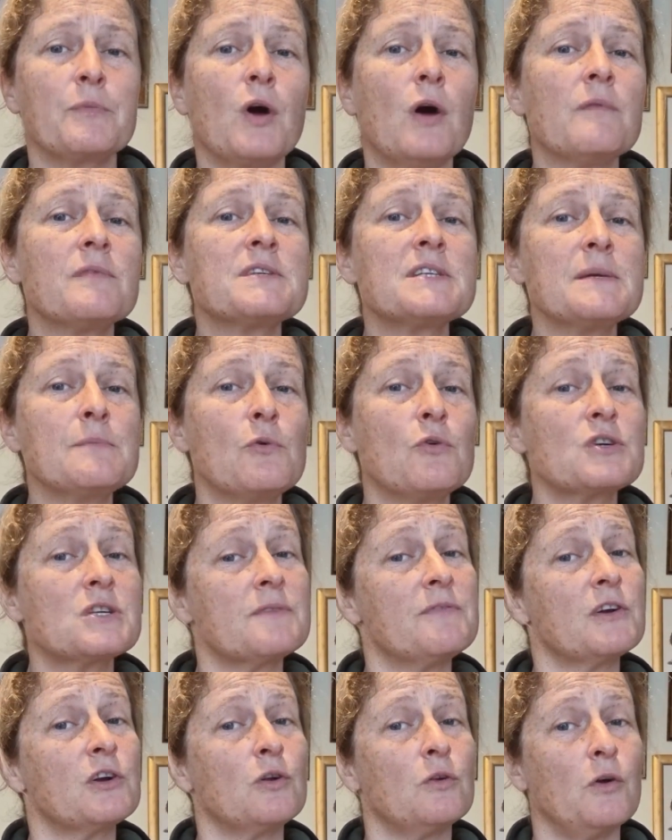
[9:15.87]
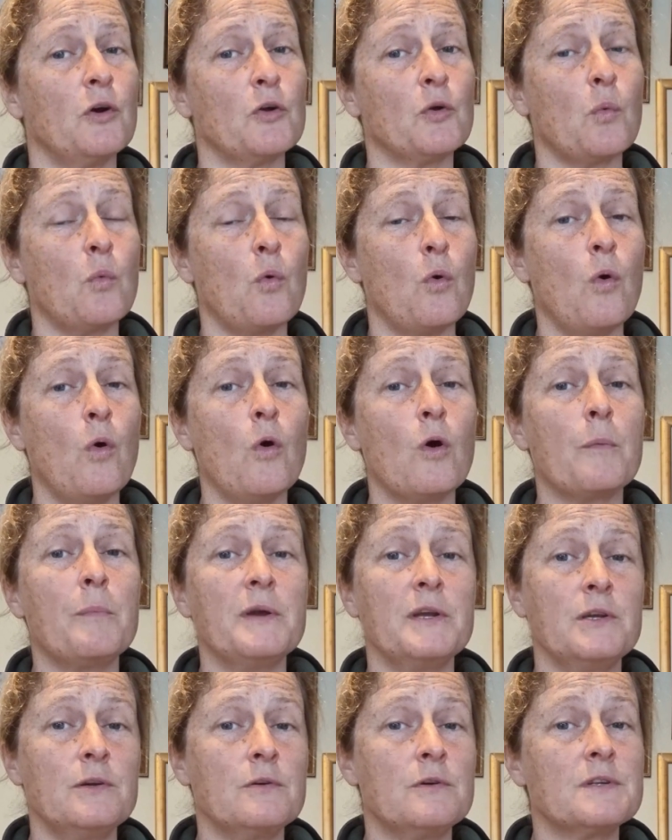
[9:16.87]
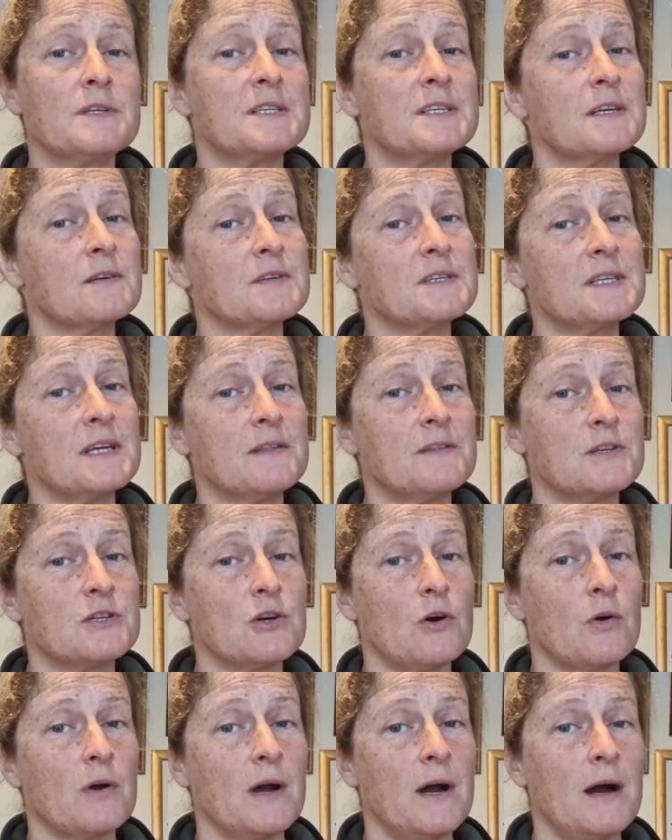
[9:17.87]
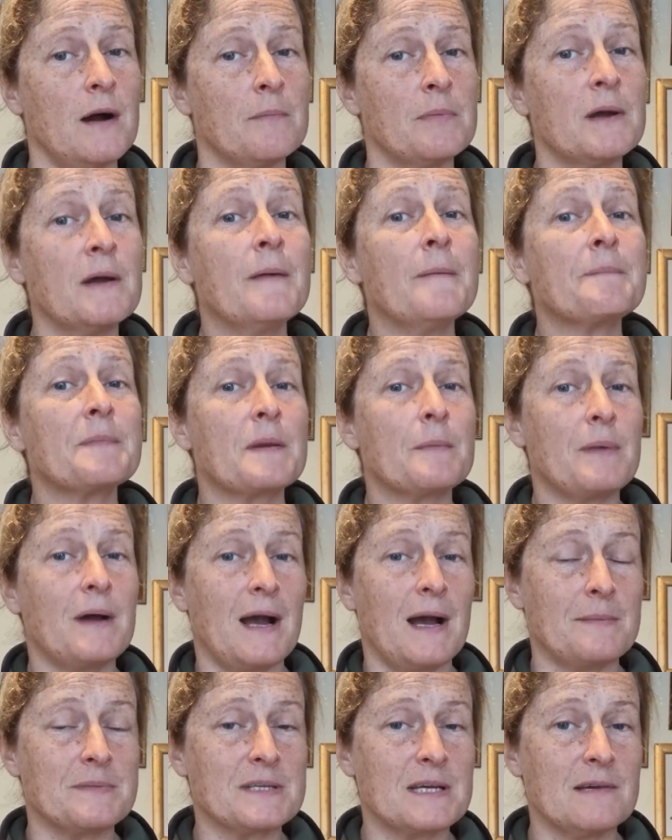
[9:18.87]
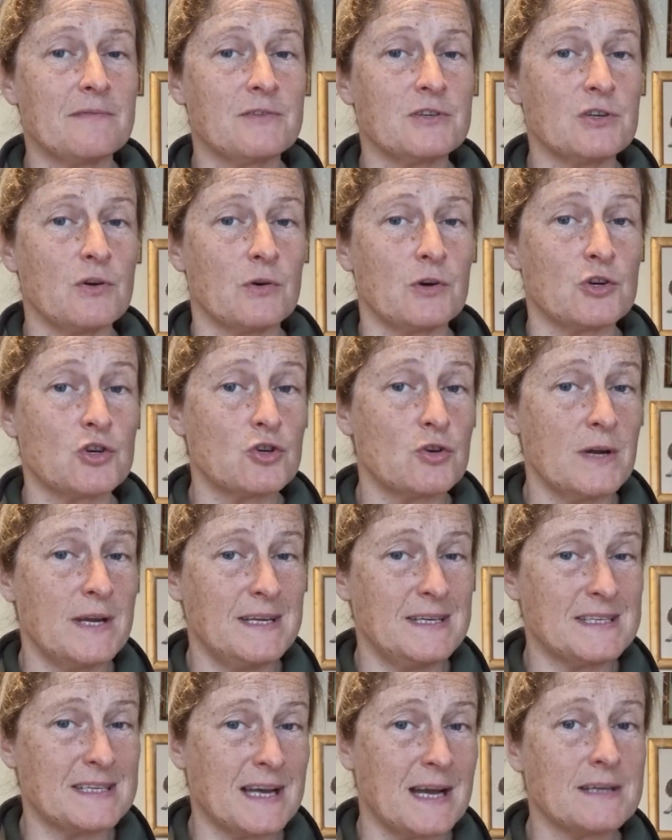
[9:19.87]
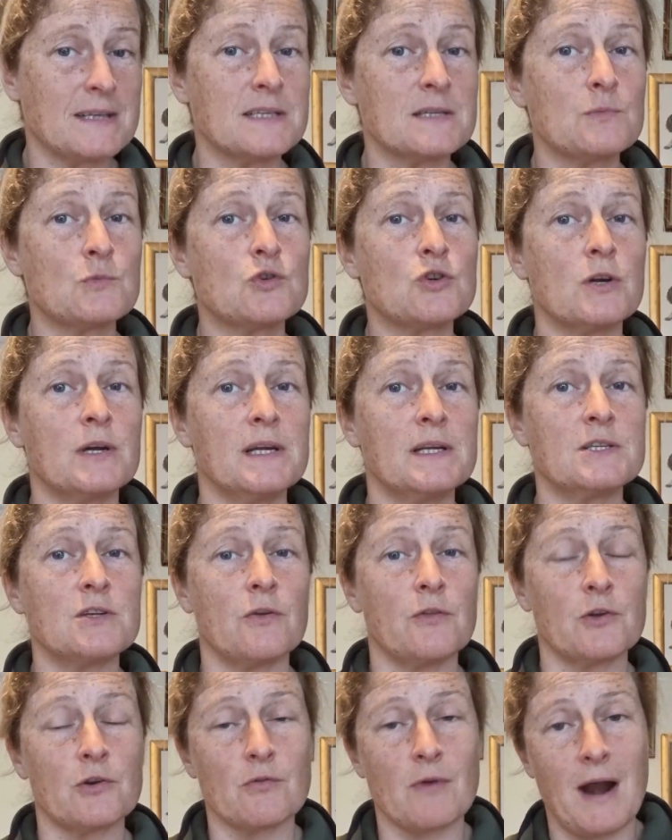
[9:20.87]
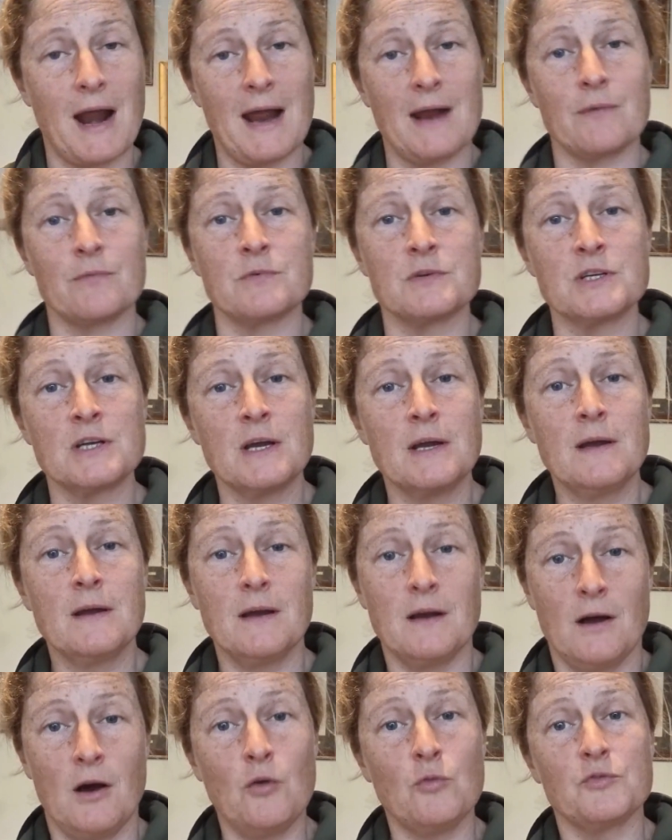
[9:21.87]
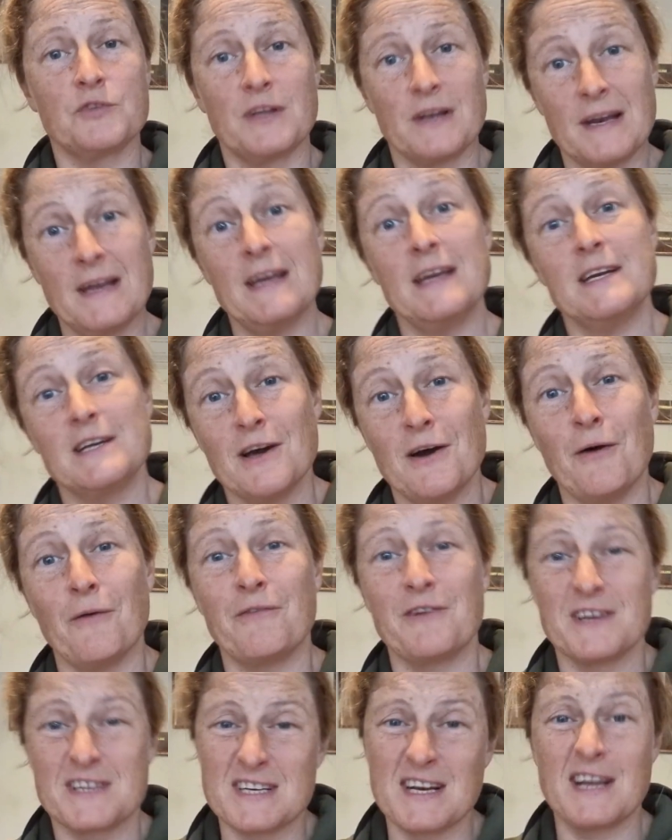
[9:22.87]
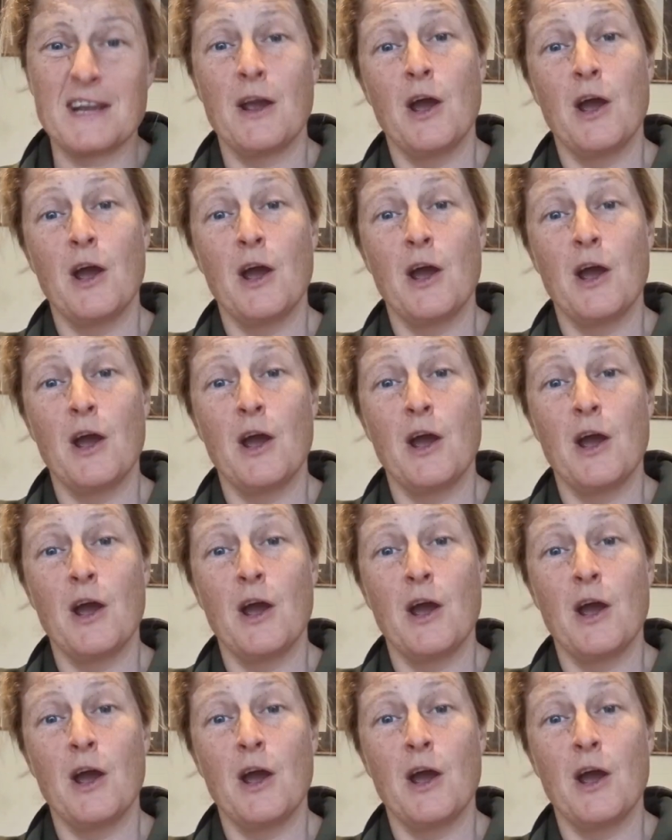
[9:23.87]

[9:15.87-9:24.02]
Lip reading: Obviously more difficult on a walk, but you could still sit the dog up, perhaps give the dog a treat, scatter some treats on the ground, hold the lead, obviously,